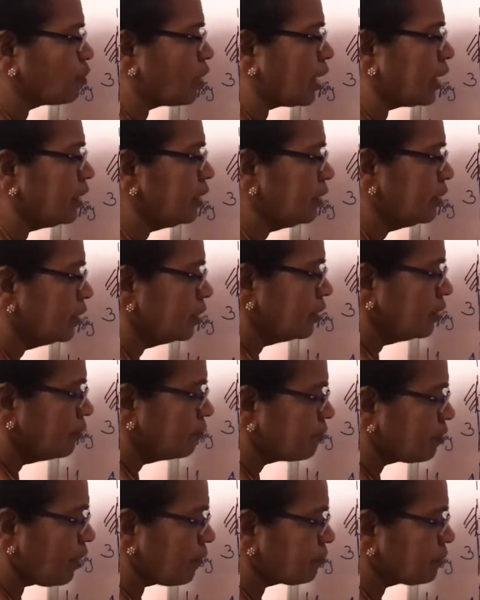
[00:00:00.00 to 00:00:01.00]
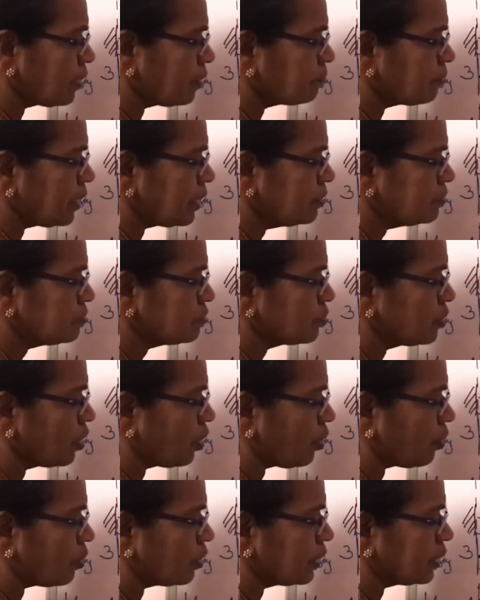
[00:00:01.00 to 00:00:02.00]
1. From the base to
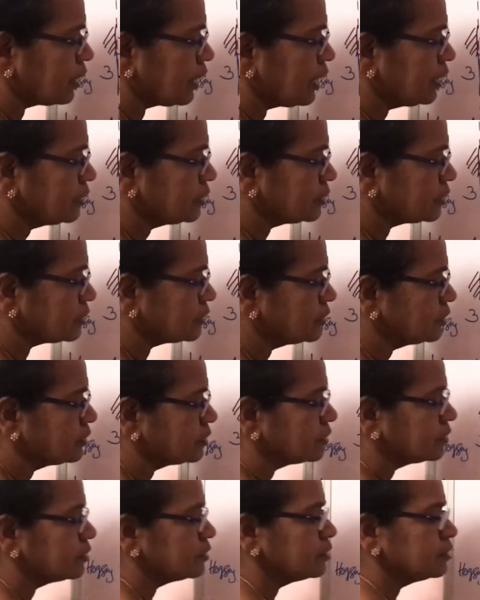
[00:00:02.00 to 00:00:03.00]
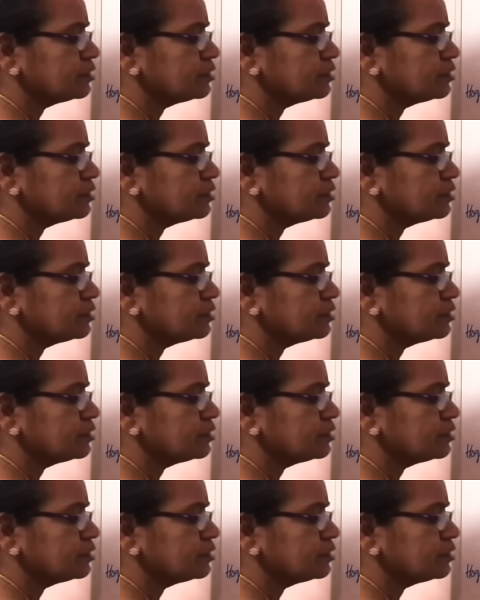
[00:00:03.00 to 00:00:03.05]
the ordinate, it is